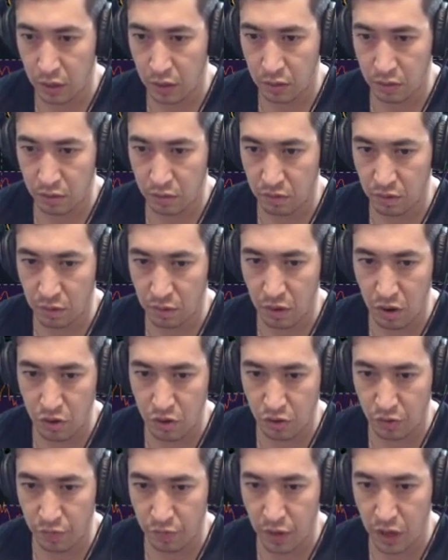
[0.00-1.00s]
This is the
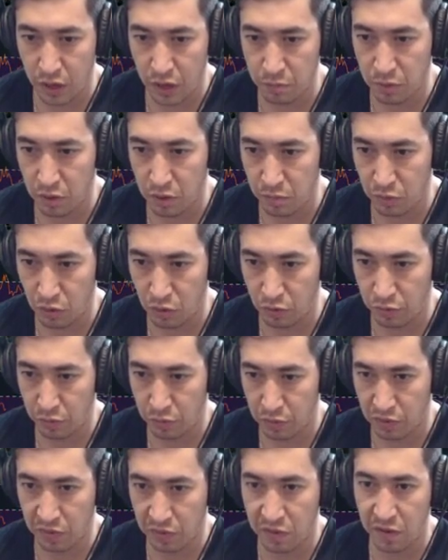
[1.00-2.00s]
largest volume of the move
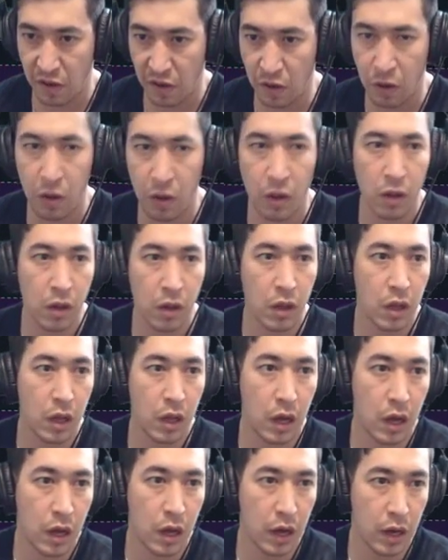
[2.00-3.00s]
was a sell.
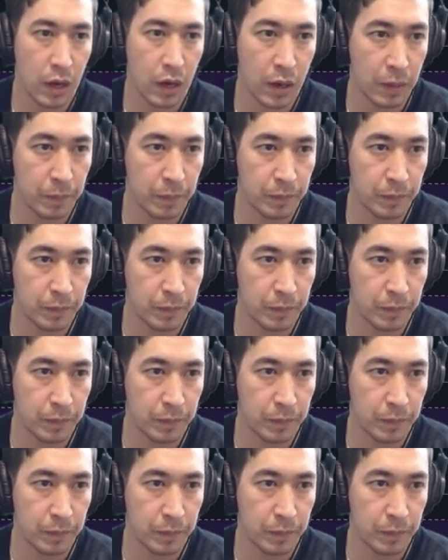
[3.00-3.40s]
So I'll